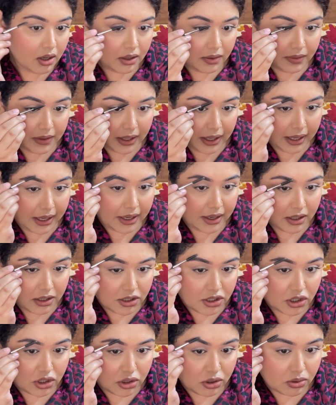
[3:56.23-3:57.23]
the hair
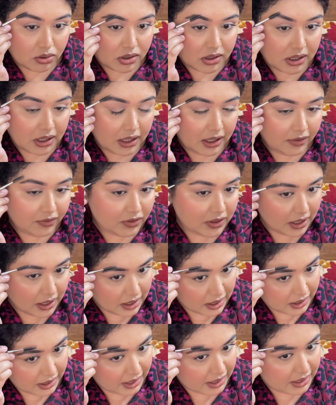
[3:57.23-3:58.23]
just to see if there
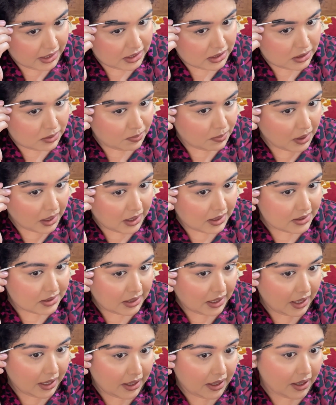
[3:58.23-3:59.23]
are any sparse
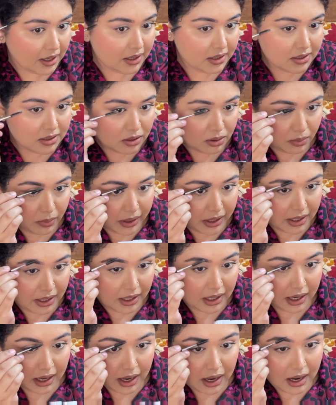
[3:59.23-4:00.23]
areas wherein
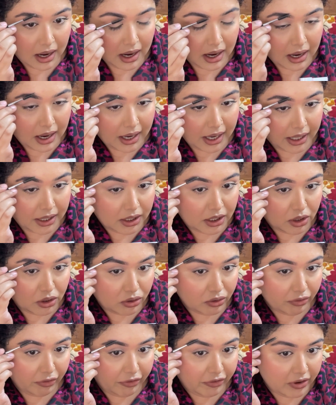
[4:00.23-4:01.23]
I need
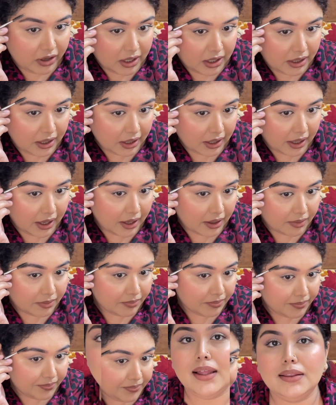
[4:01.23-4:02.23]
to fill it again.
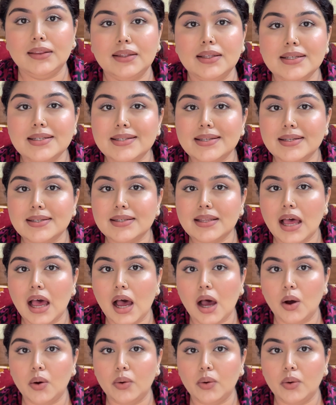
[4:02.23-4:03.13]
This is how